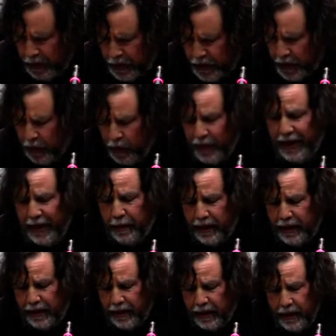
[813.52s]
so
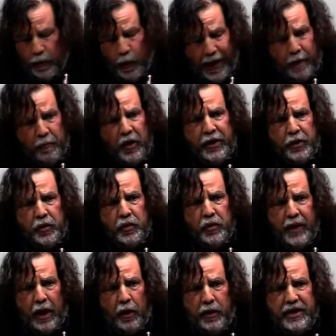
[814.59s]
the, what I'm going to
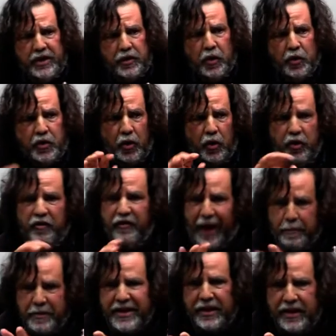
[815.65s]
do now is sociology
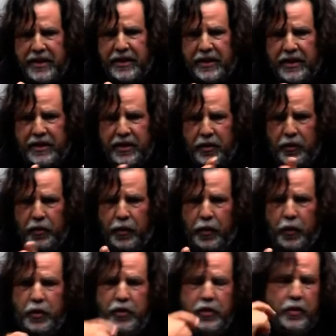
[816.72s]
of absences, to
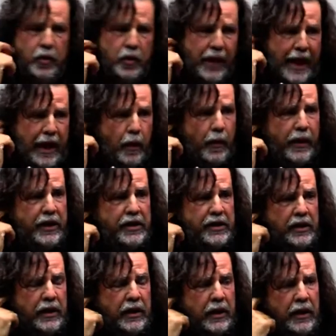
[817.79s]
use your
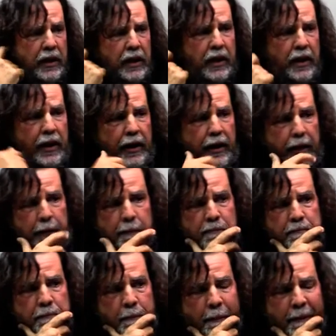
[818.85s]
language.
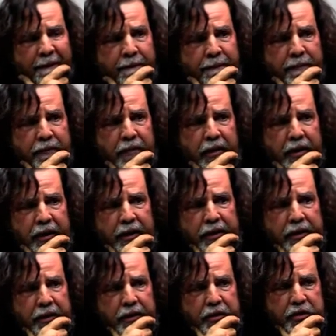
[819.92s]
Uh,
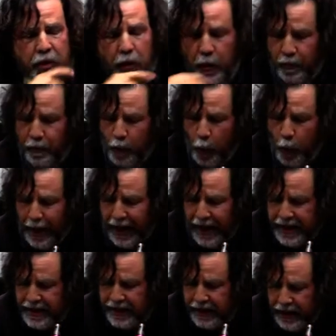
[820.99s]
so what
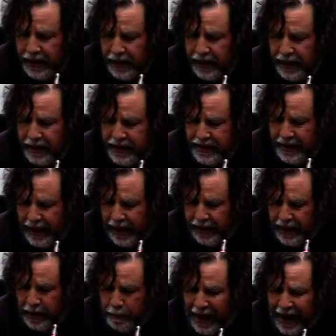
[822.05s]
I see is
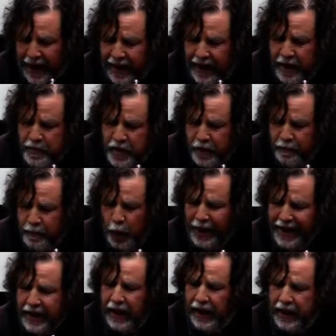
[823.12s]
that the paradigms of
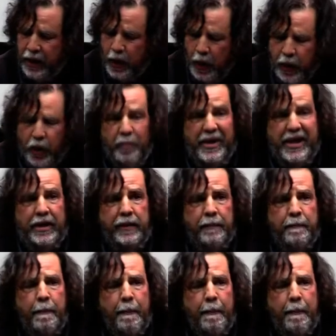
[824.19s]
political economy